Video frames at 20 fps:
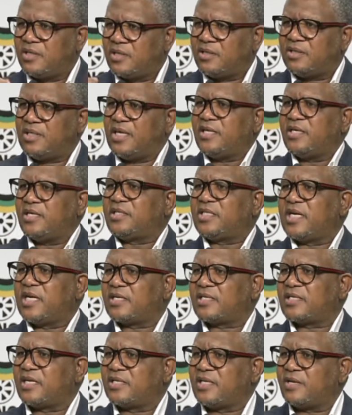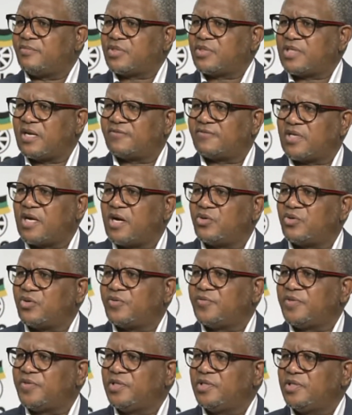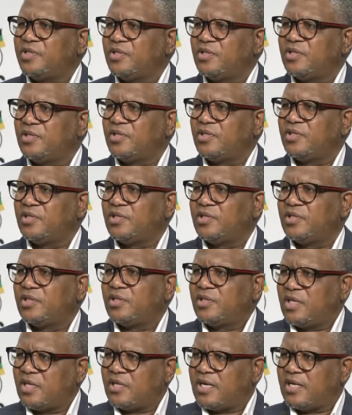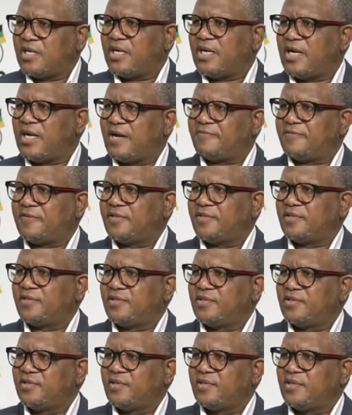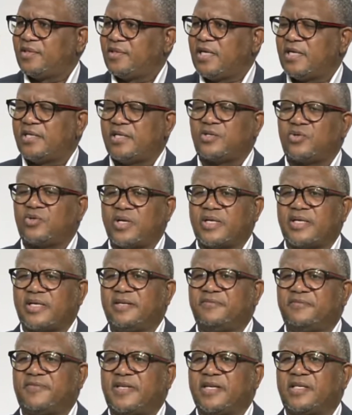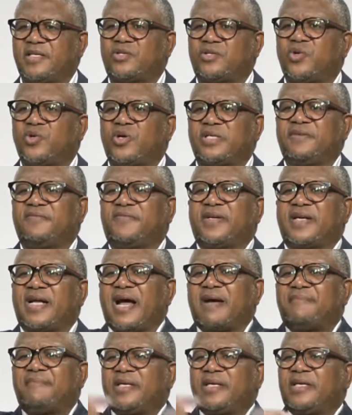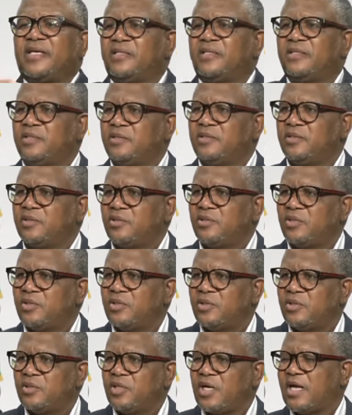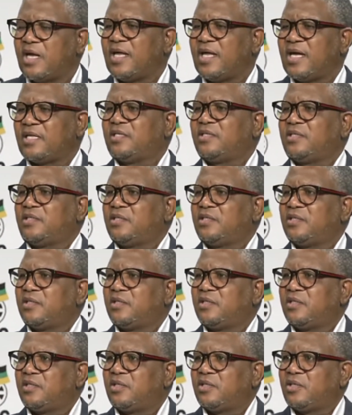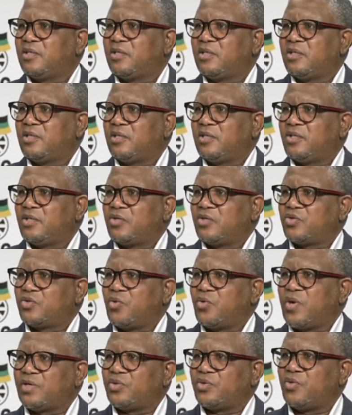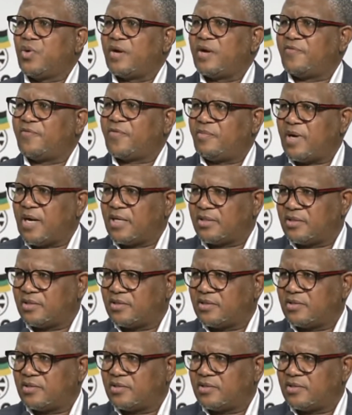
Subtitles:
they ejected themselves out of it. And then they left. They did not leave. They did not even come in. And that's it. So what do you want from us?